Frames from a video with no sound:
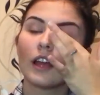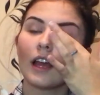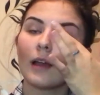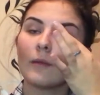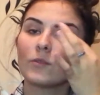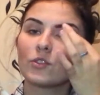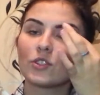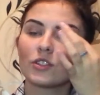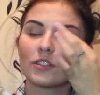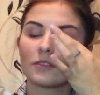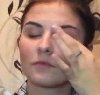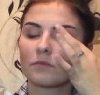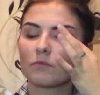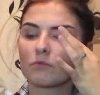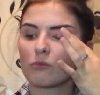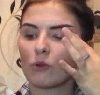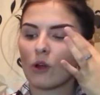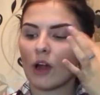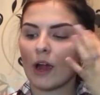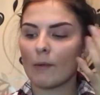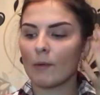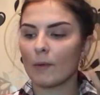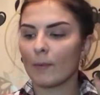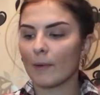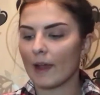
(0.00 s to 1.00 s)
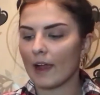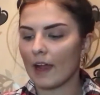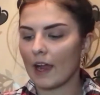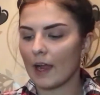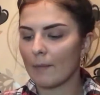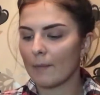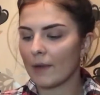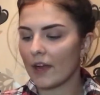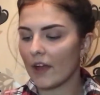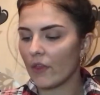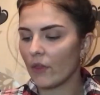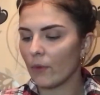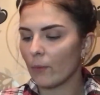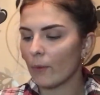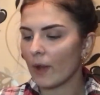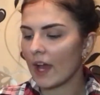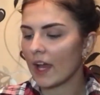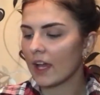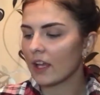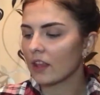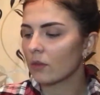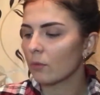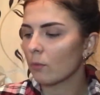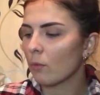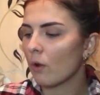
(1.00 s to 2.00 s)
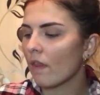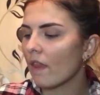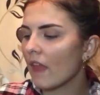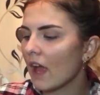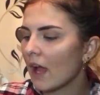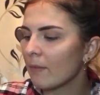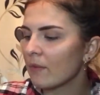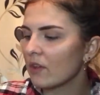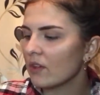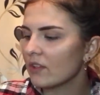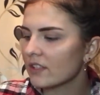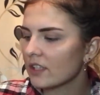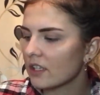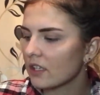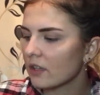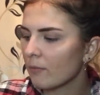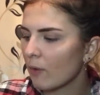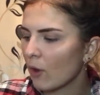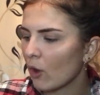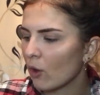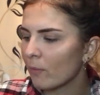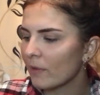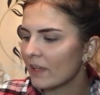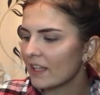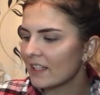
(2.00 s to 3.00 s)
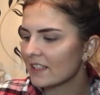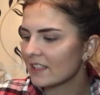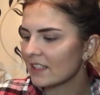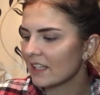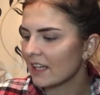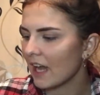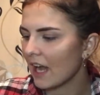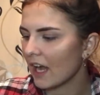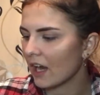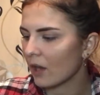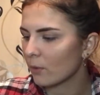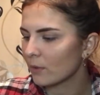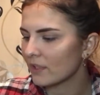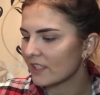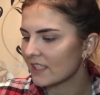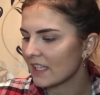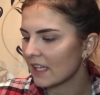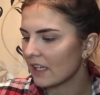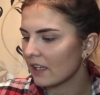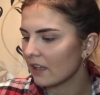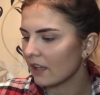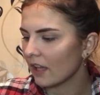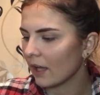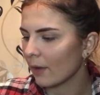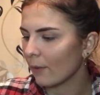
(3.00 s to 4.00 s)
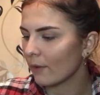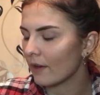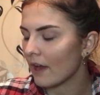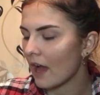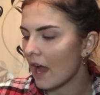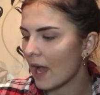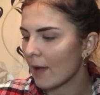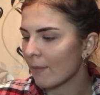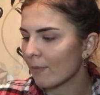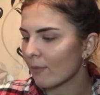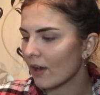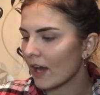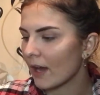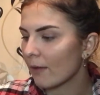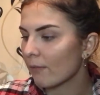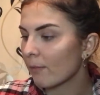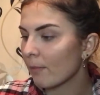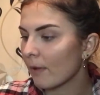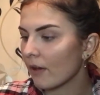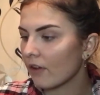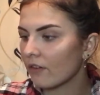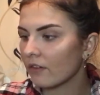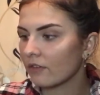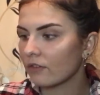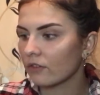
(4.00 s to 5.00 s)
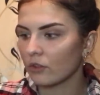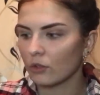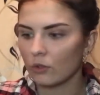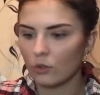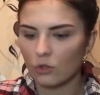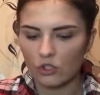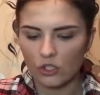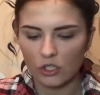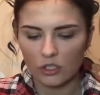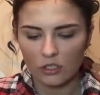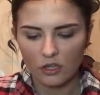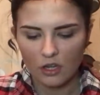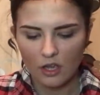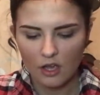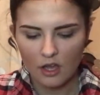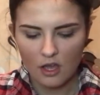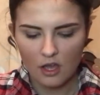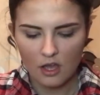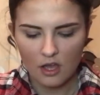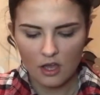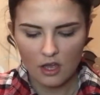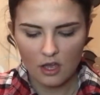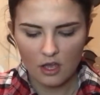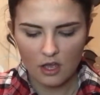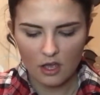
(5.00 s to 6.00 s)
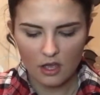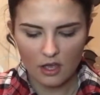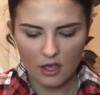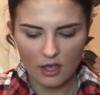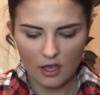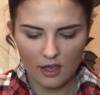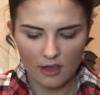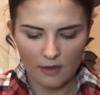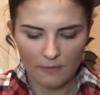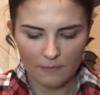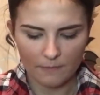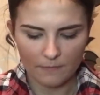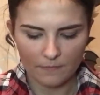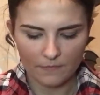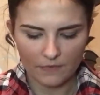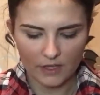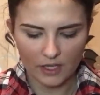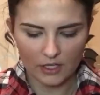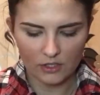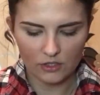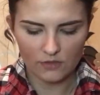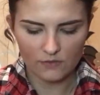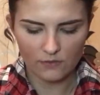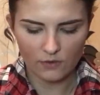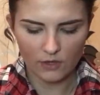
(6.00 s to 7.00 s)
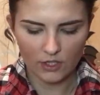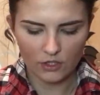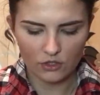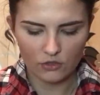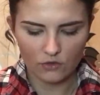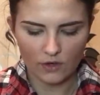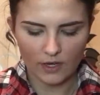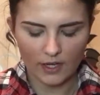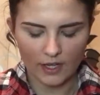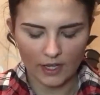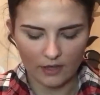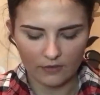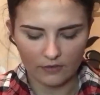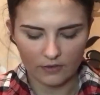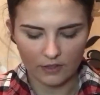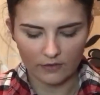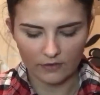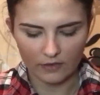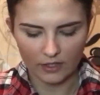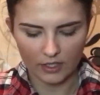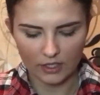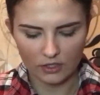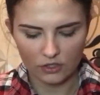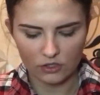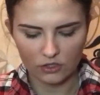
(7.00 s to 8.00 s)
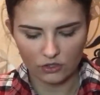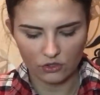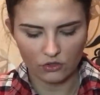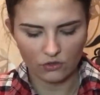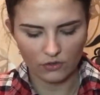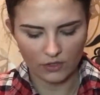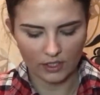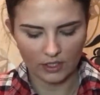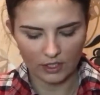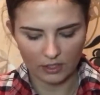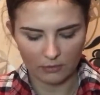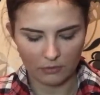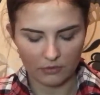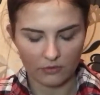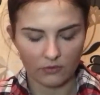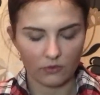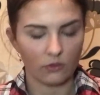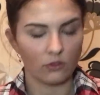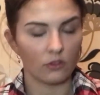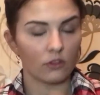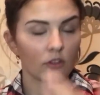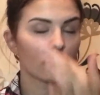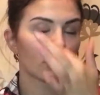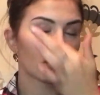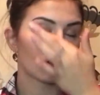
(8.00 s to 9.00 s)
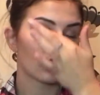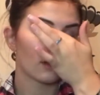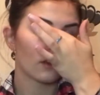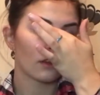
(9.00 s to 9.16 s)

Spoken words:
I'm just priming my eye, by the way. The one that I'm using at the moment is the Aqua Seal Liquid Eye Primer by Revolution. I just thought I'd try it. I've never actually tried it before.